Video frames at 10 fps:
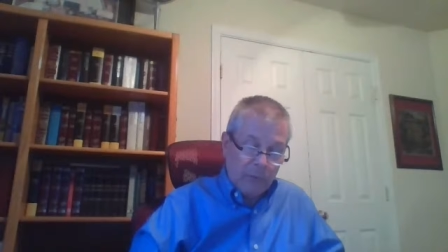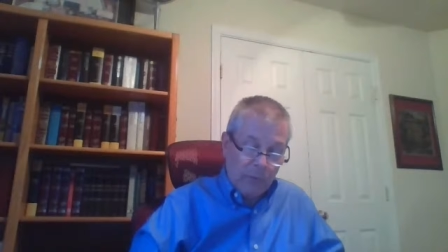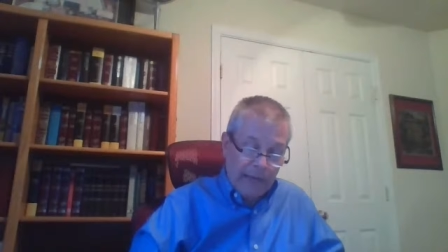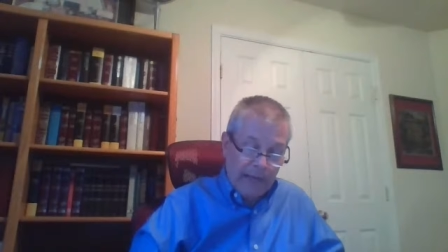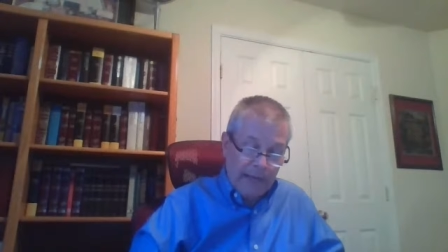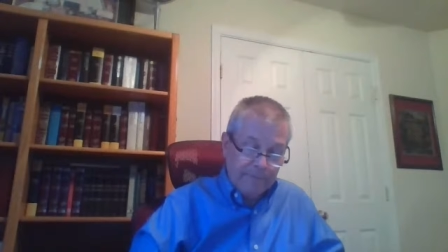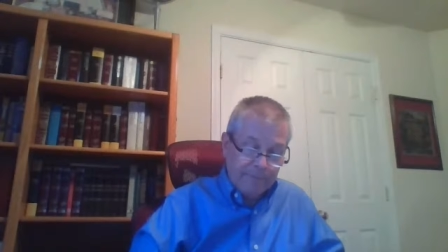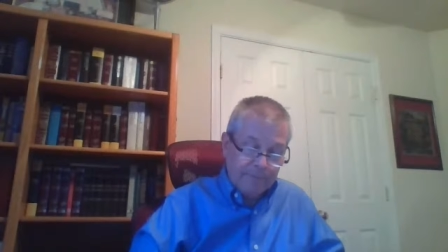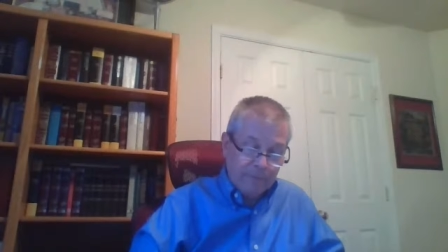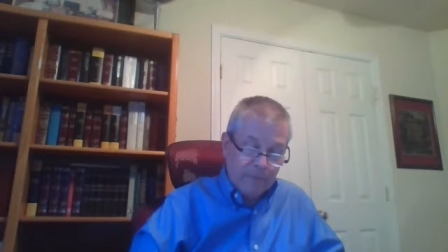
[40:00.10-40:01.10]
away.
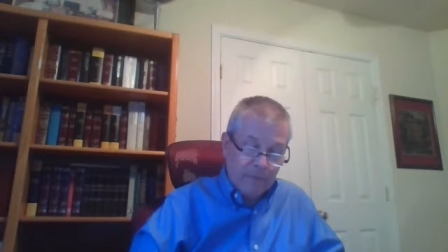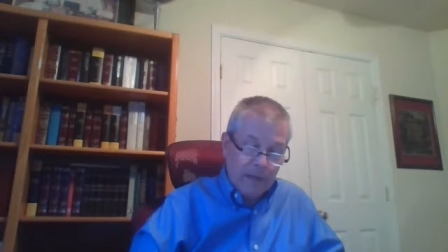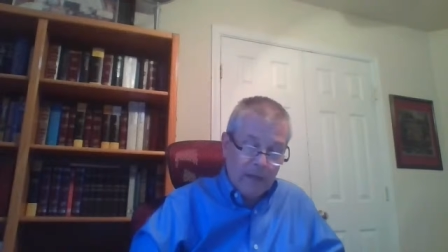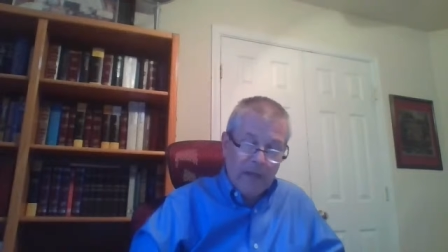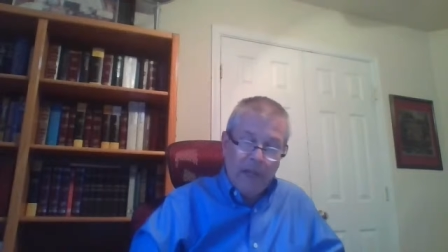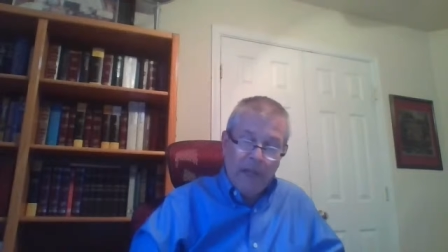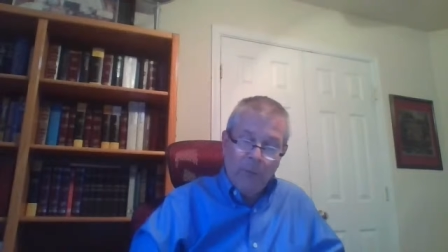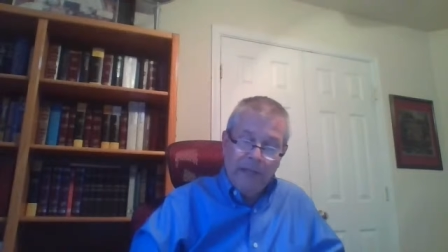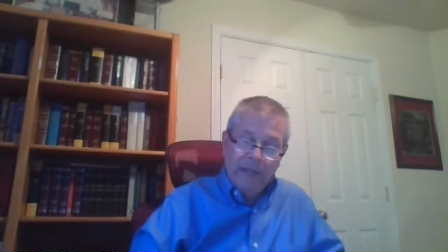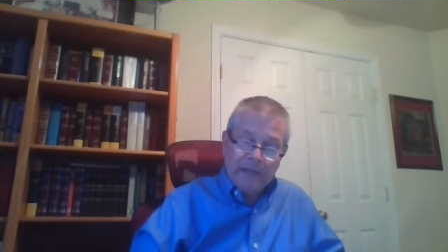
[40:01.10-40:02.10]
And
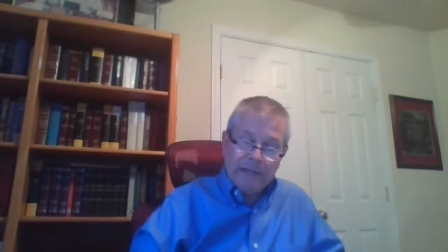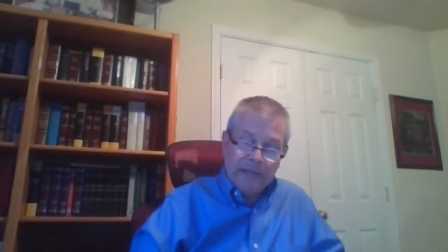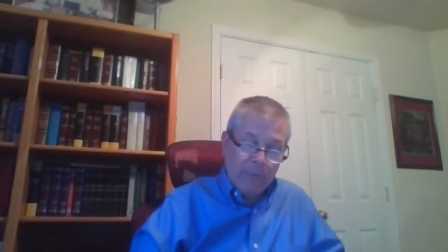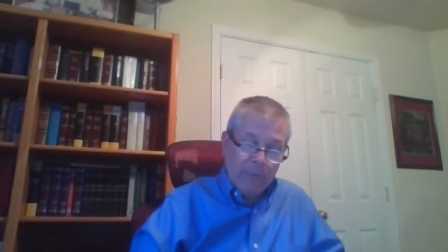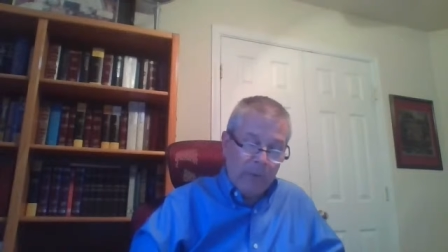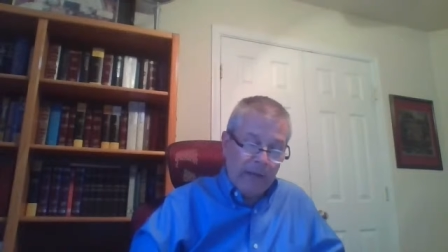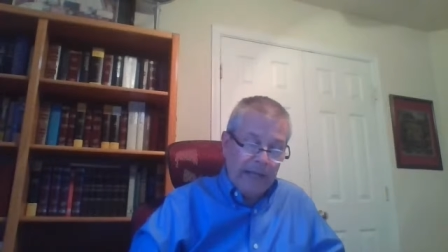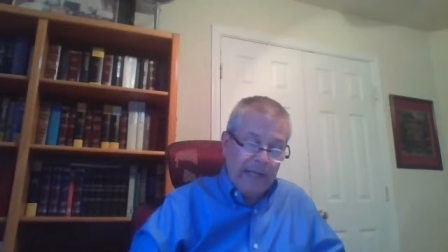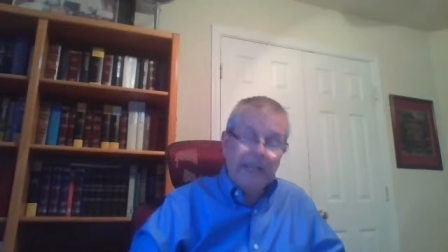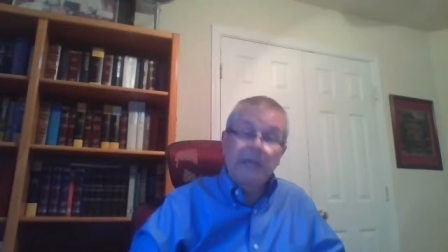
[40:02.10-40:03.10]
when he had sent them
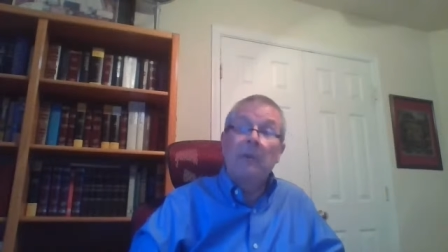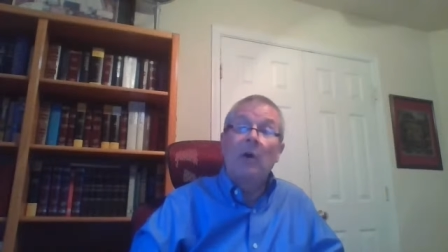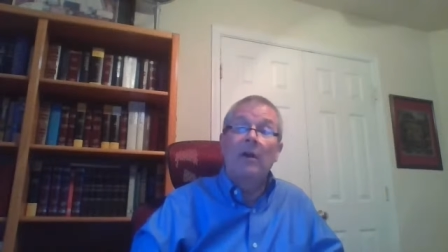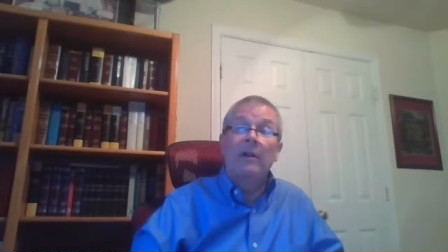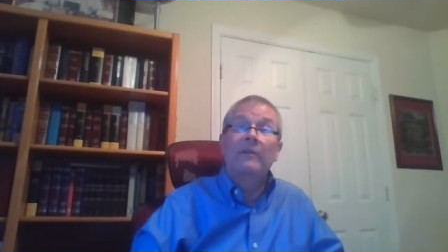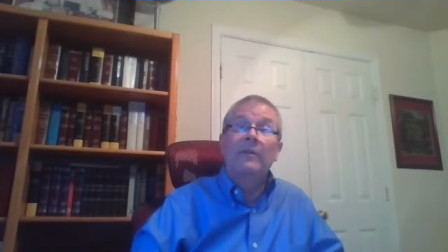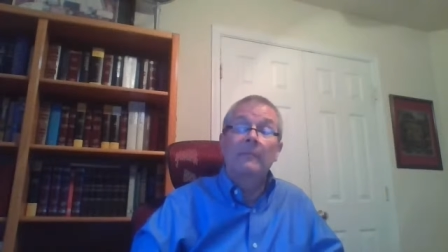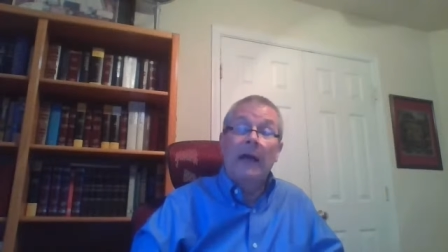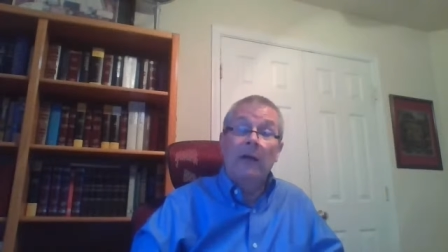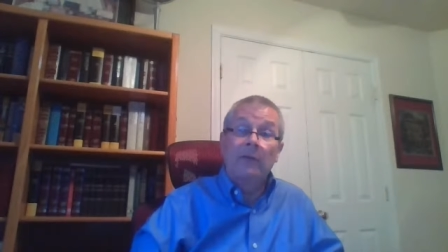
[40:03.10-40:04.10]
away, he departed to the
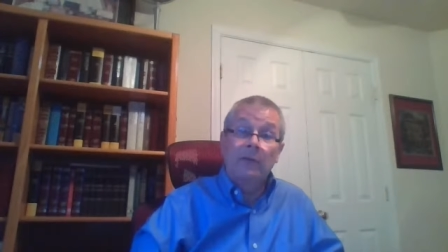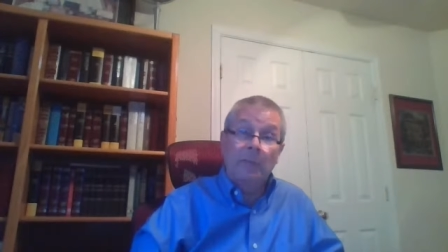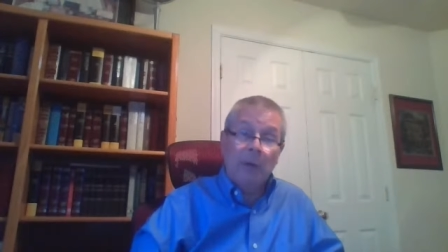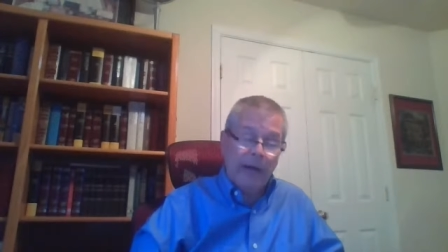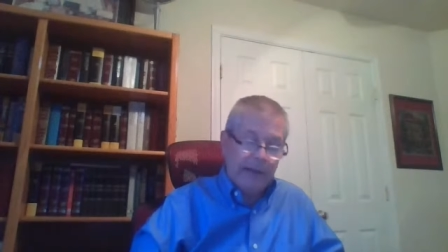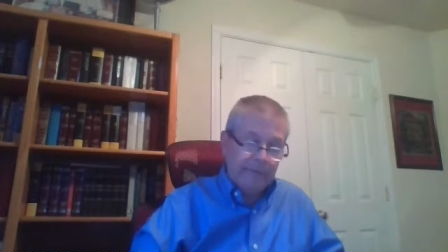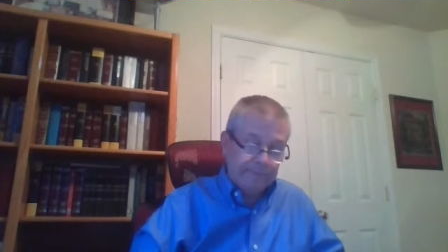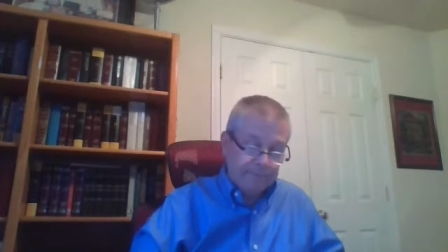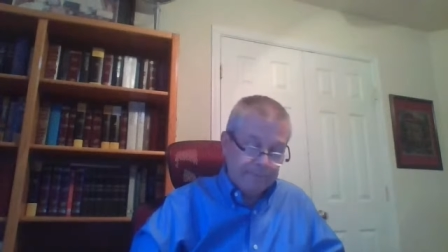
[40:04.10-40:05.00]
mountain to pray.